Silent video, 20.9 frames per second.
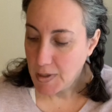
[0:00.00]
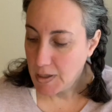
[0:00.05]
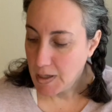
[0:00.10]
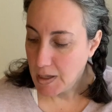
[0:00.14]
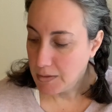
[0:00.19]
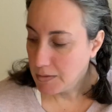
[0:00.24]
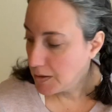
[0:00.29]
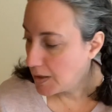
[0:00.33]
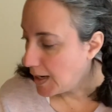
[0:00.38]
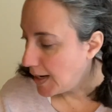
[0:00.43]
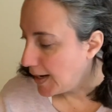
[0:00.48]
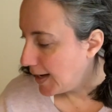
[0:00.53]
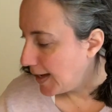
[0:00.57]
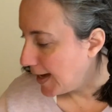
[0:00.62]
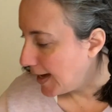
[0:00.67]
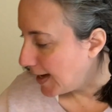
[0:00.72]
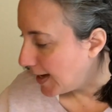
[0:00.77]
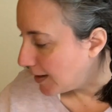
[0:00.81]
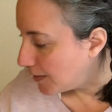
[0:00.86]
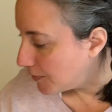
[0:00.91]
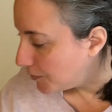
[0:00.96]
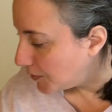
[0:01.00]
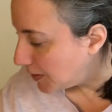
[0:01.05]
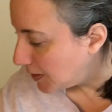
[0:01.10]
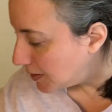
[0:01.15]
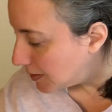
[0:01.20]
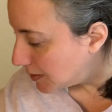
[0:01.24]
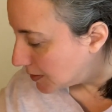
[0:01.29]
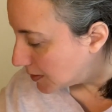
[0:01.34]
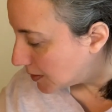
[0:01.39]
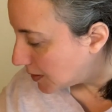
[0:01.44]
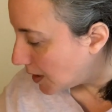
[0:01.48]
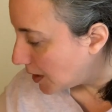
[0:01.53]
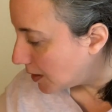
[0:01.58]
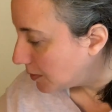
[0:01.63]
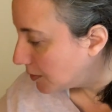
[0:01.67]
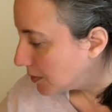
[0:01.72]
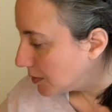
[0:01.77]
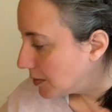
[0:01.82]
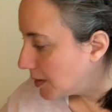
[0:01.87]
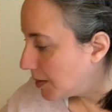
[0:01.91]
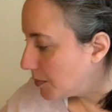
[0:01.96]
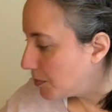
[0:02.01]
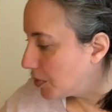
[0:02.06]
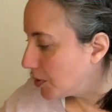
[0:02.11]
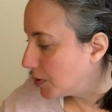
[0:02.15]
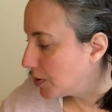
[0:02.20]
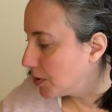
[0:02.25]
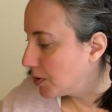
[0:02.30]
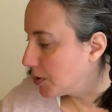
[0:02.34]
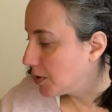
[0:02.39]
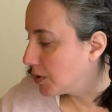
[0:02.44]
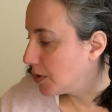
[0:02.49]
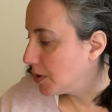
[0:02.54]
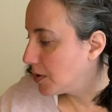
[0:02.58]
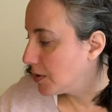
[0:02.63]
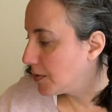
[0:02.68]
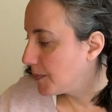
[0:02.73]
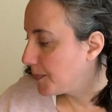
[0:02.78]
color I have is color number,